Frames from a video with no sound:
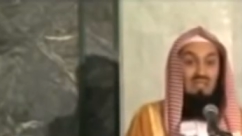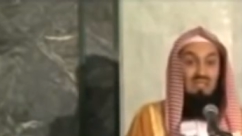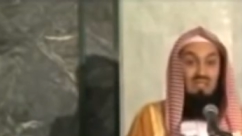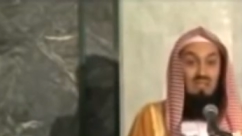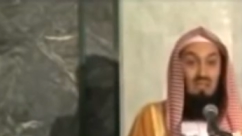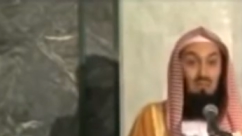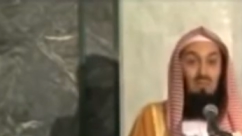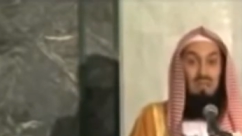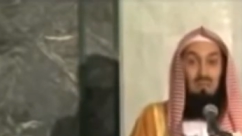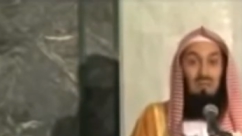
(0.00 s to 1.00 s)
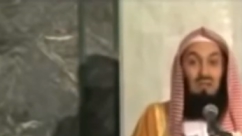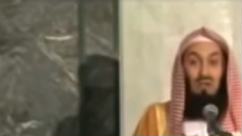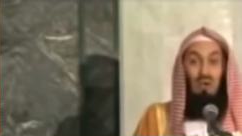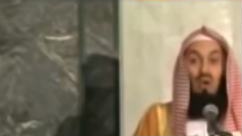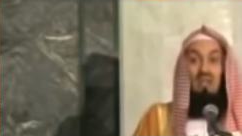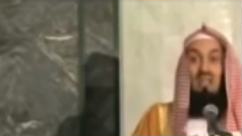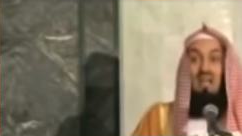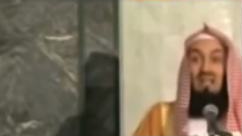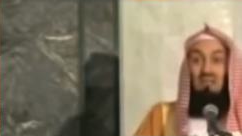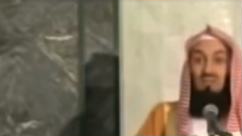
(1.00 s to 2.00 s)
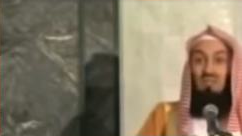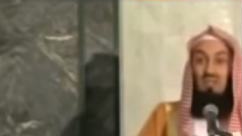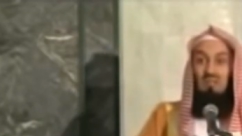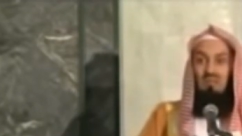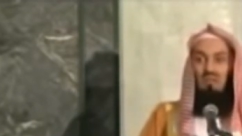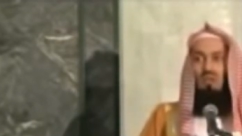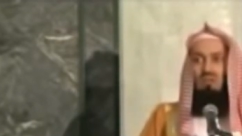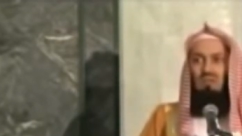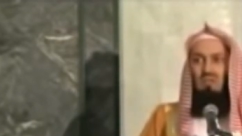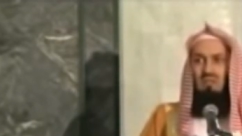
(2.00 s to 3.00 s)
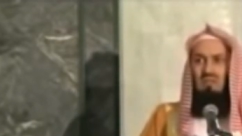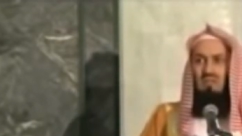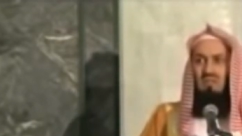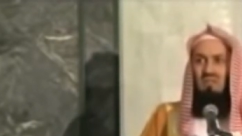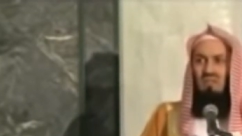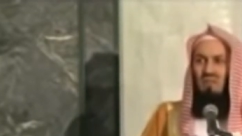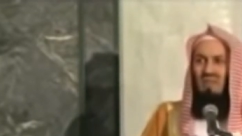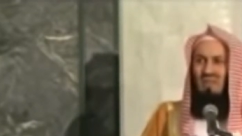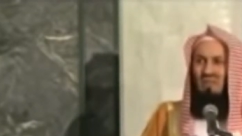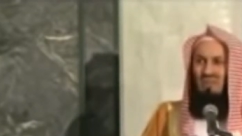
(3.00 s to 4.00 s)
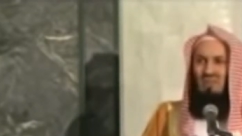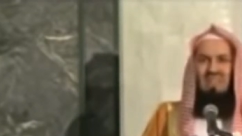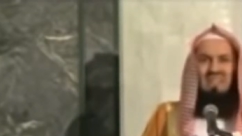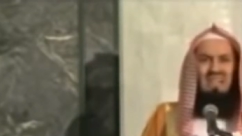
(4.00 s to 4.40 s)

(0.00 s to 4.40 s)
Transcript: days. People calling other Muslims non-Muslims. Why don't we